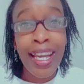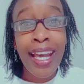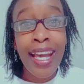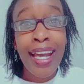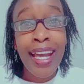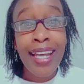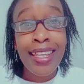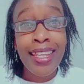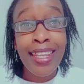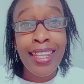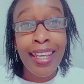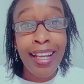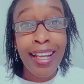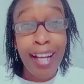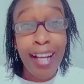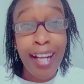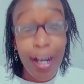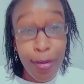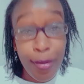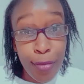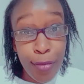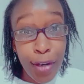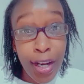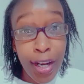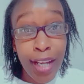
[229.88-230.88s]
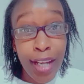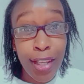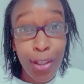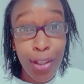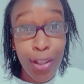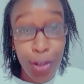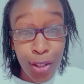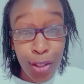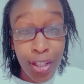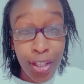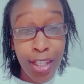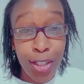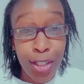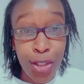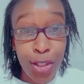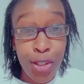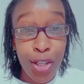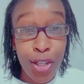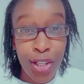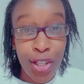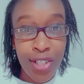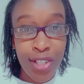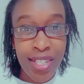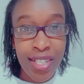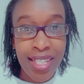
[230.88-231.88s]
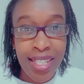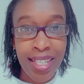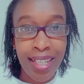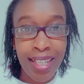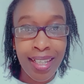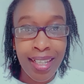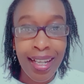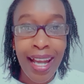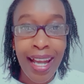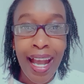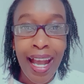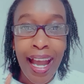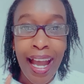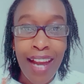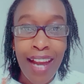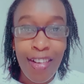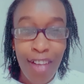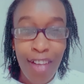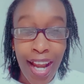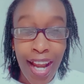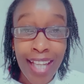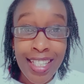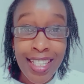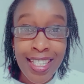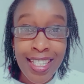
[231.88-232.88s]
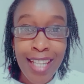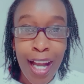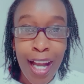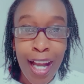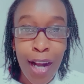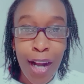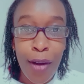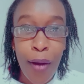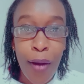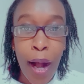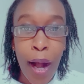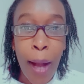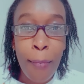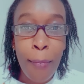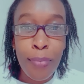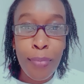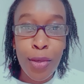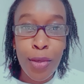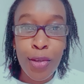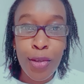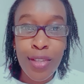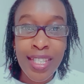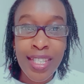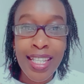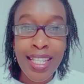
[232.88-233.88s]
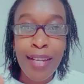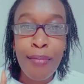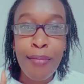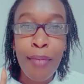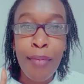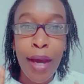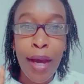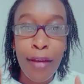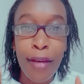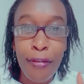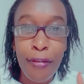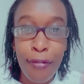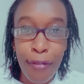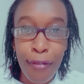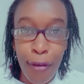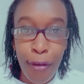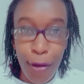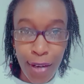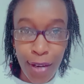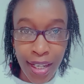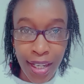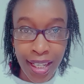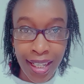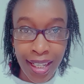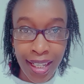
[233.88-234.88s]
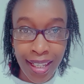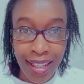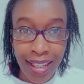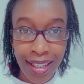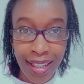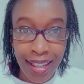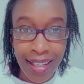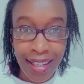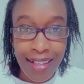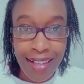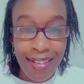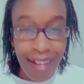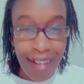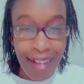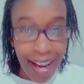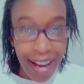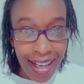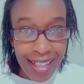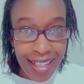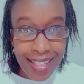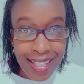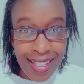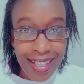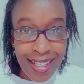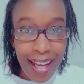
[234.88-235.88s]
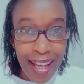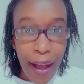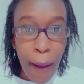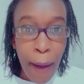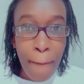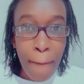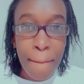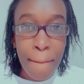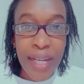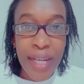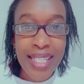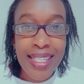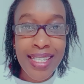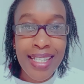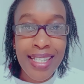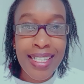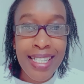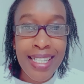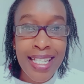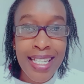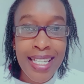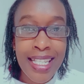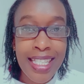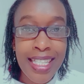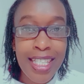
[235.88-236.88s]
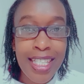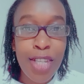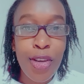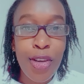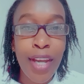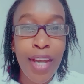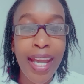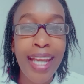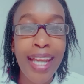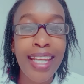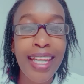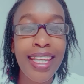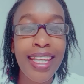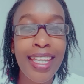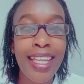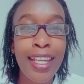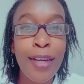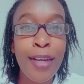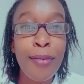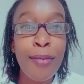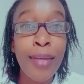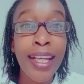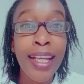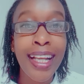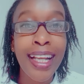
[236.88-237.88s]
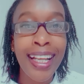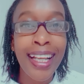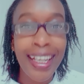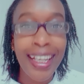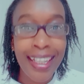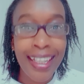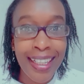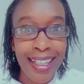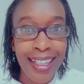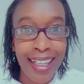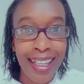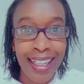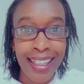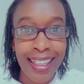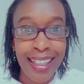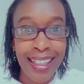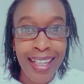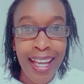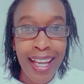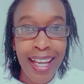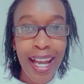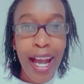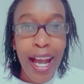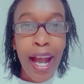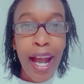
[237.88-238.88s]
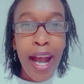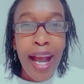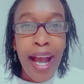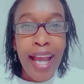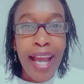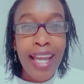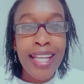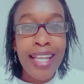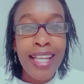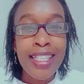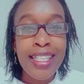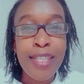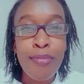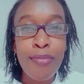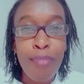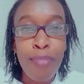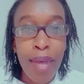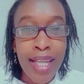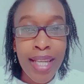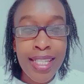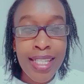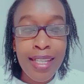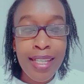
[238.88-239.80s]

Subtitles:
the camera that you're using. Right now I'm using my phone, right? But at least you can hear me clearly. It's better